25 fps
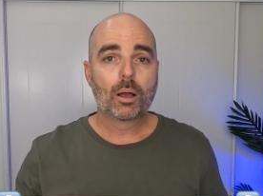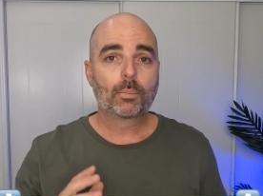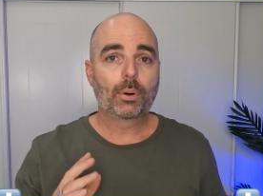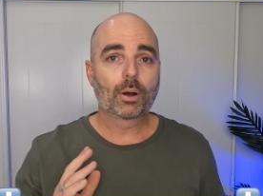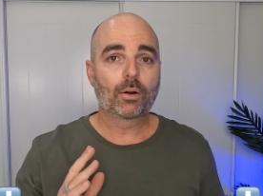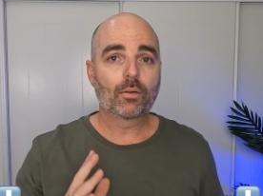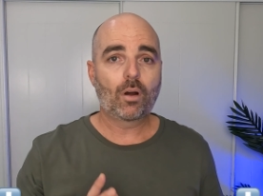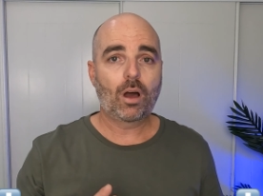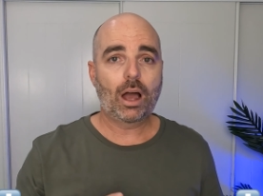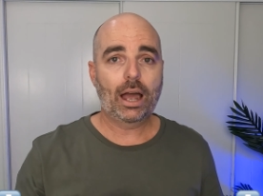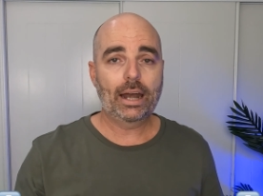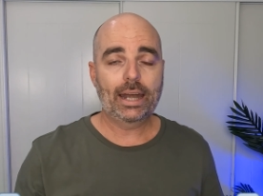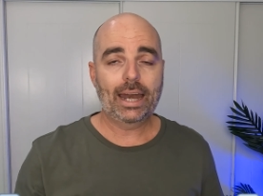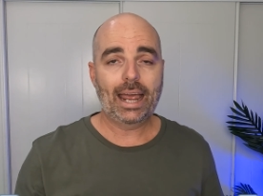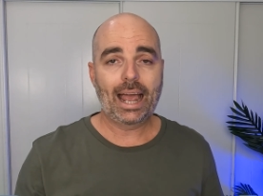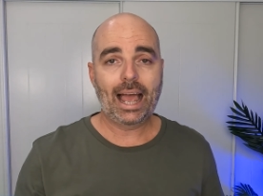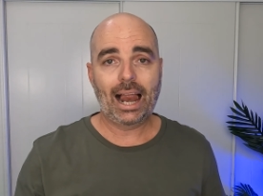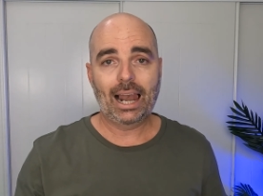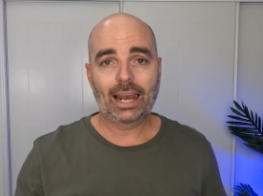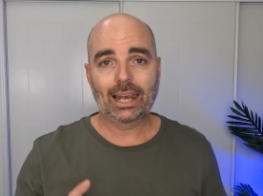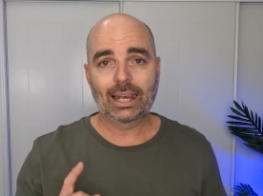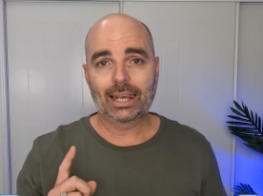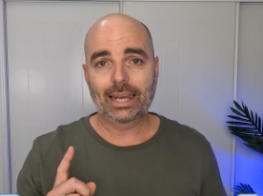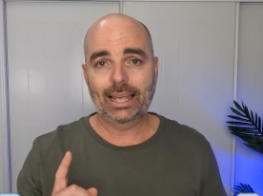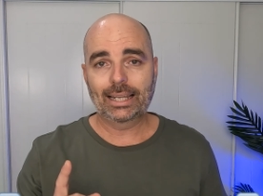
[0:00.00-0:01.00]
But right
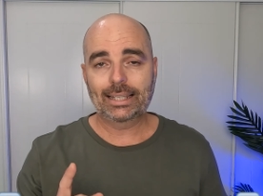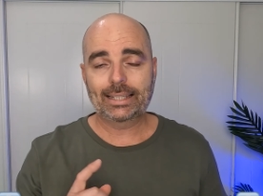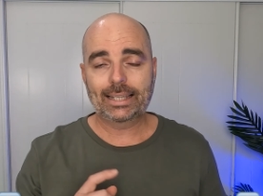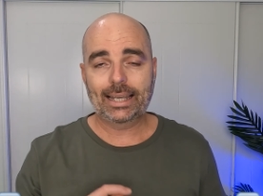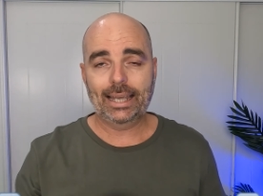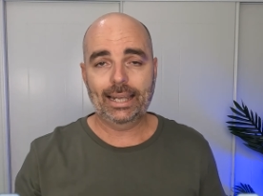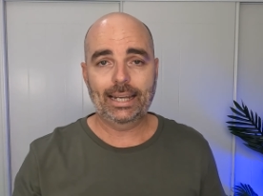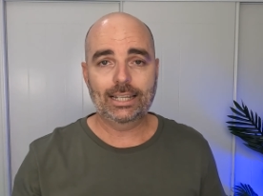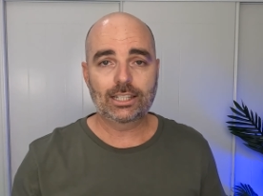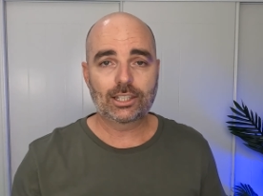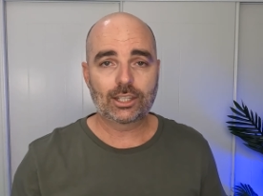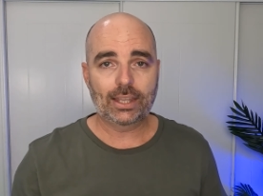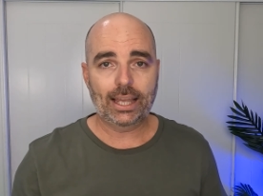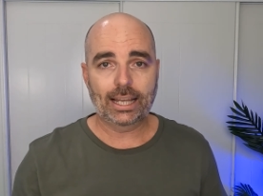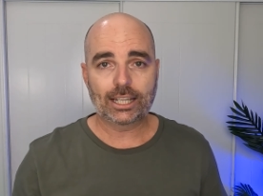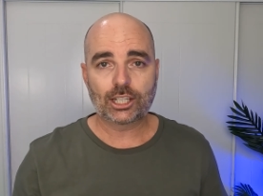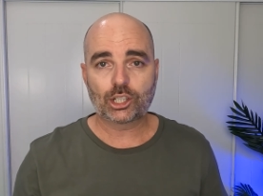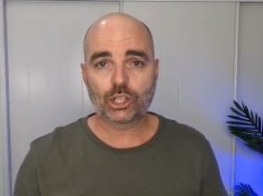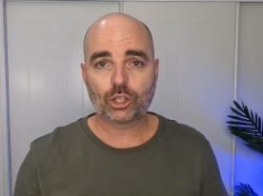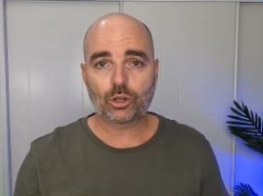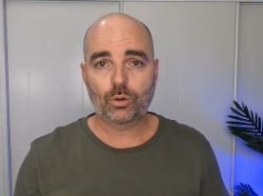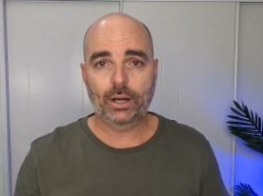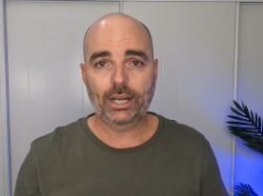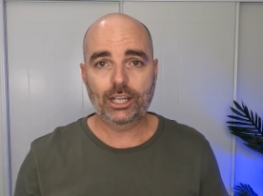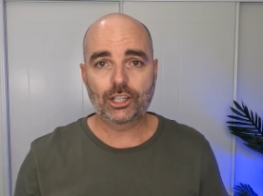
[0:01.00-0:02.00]
now, let's get into that
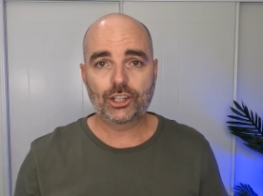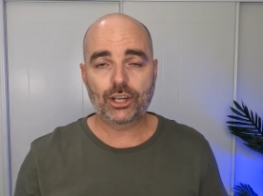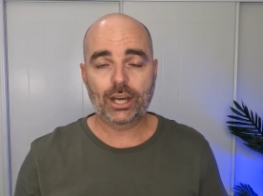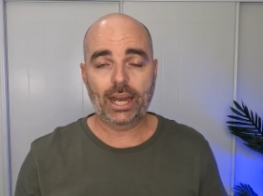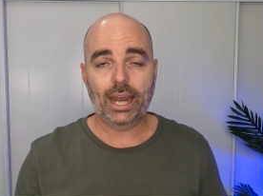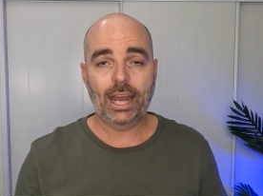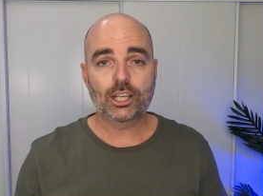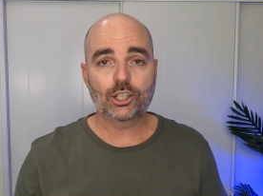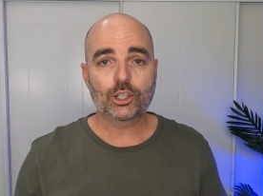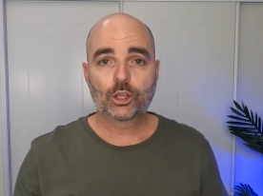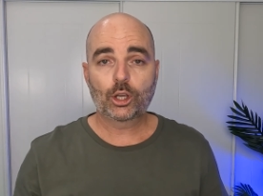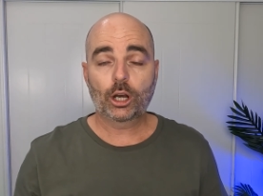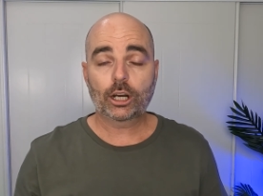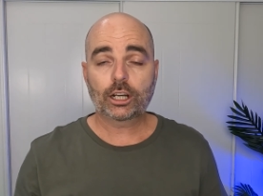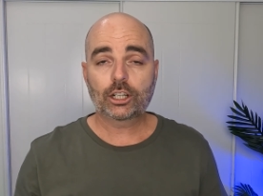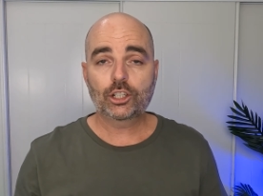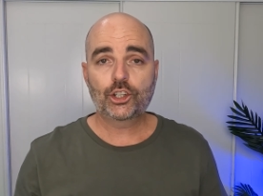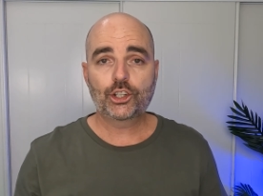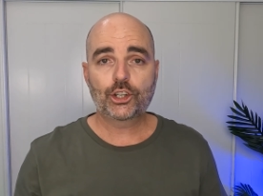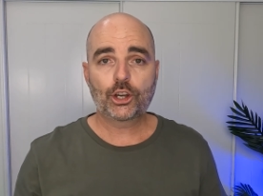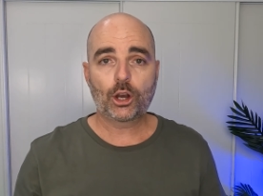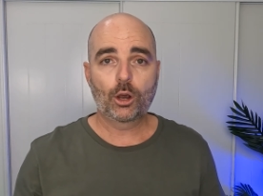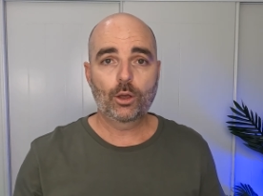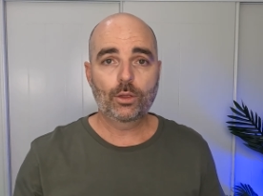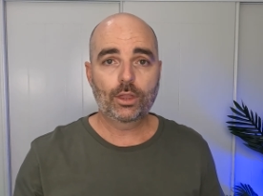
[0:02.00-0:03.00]
screen share so that I can
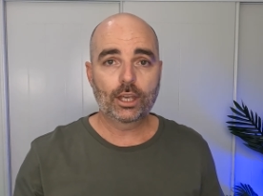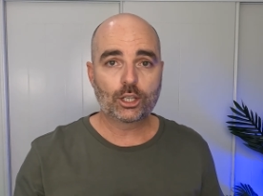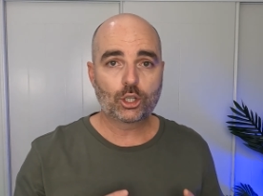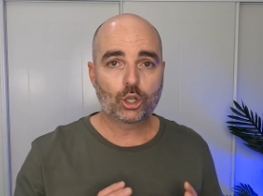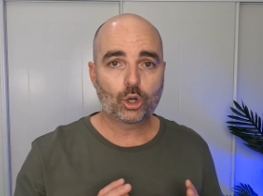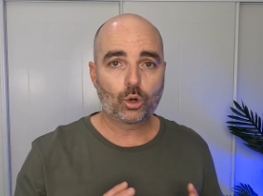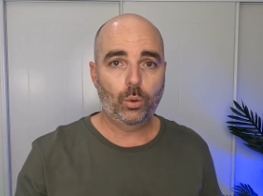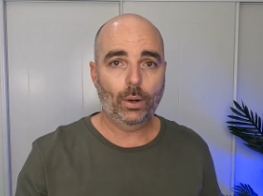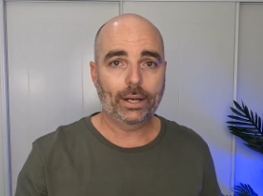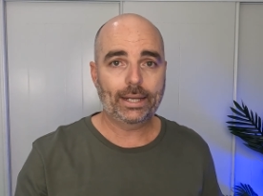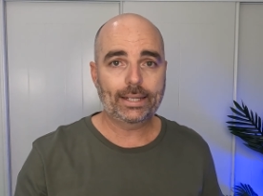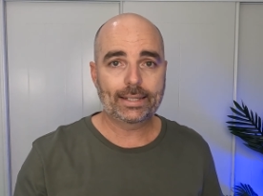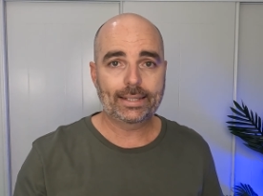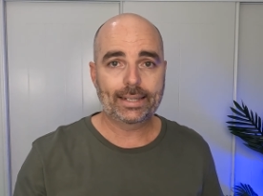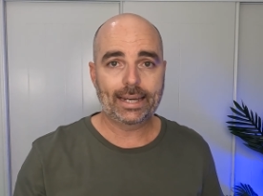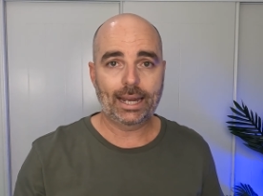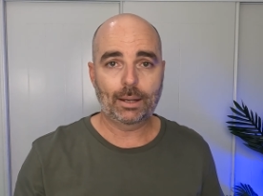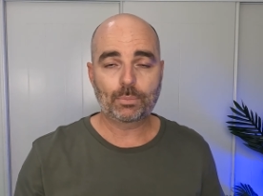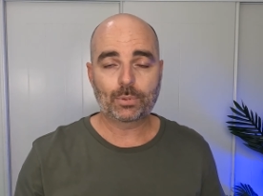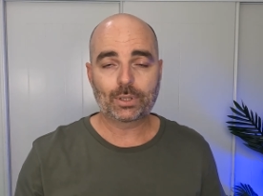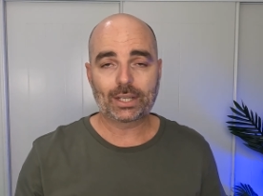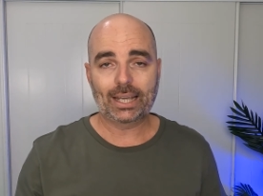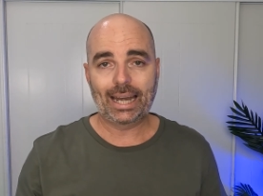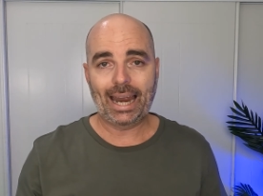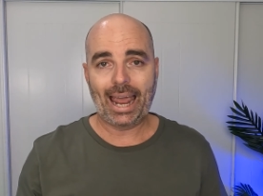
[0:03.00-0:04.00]
show you those quick
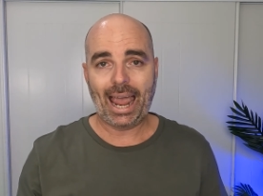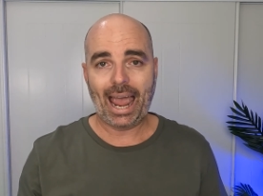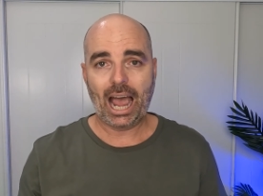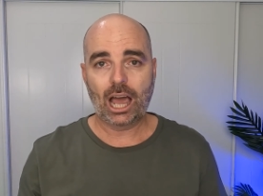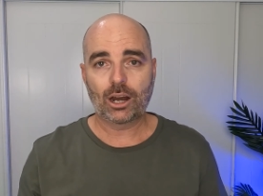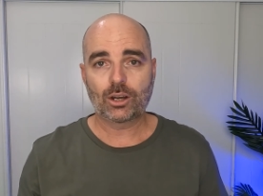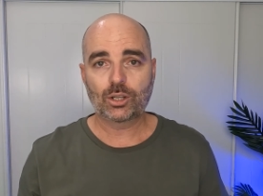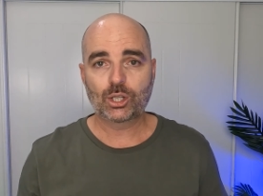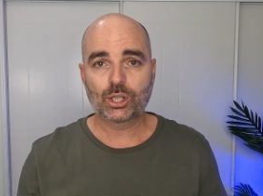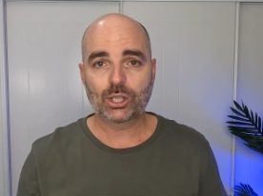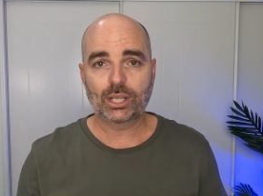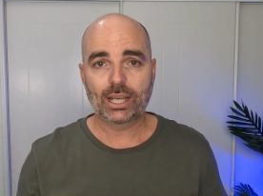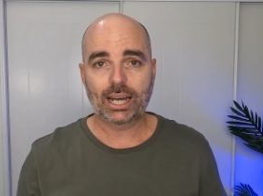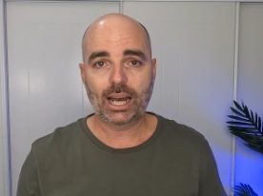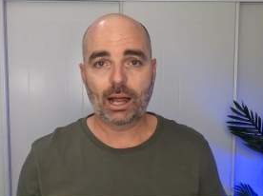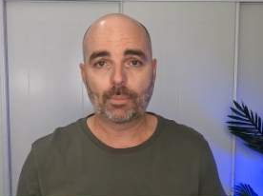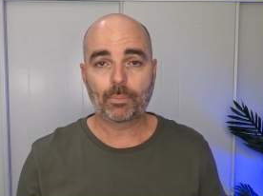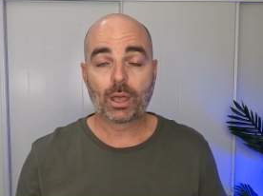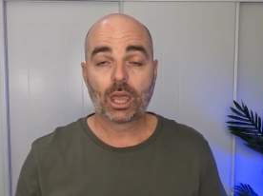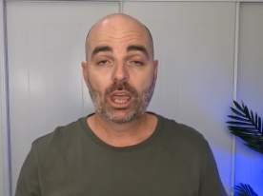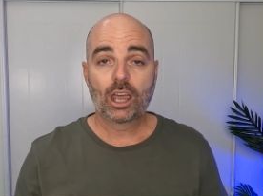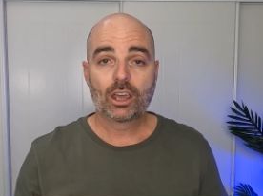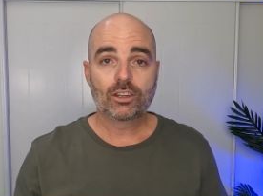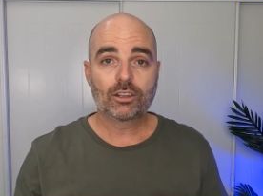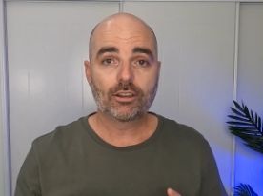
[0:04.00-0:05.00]
steps and how to set
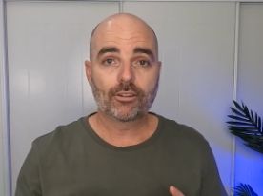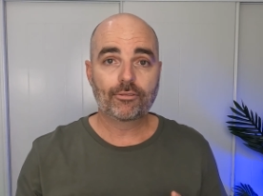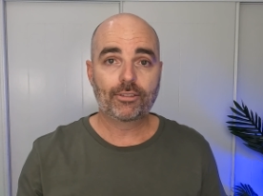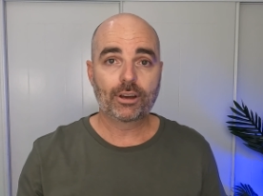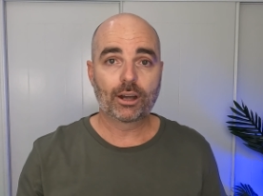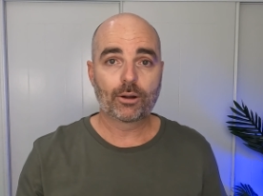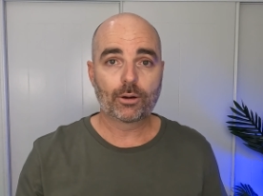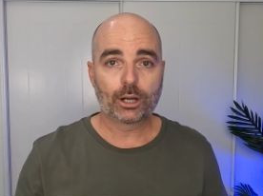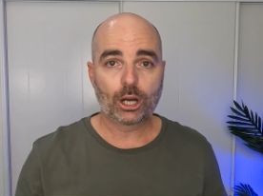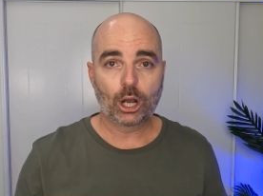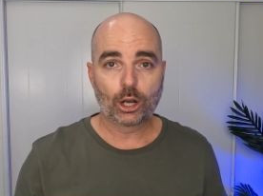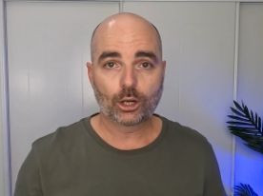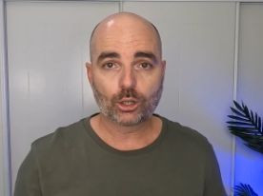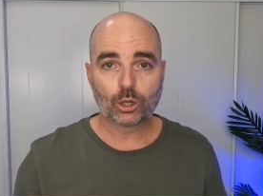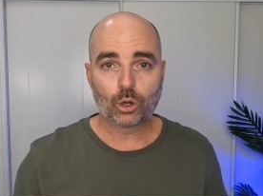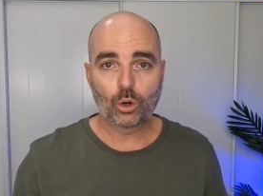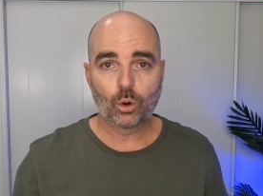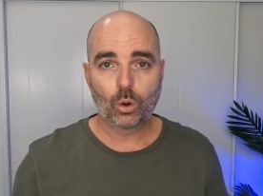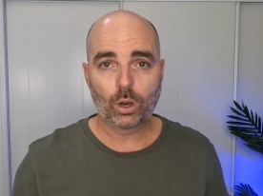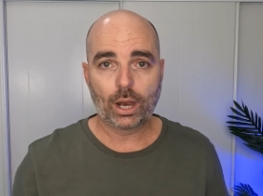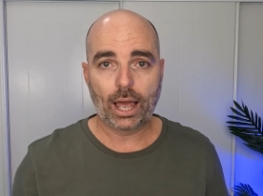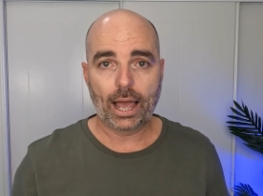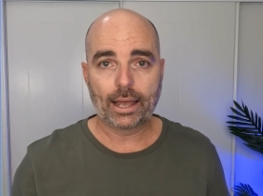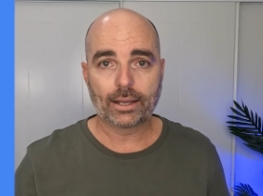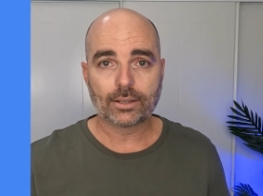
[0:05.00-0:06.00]
up your very own call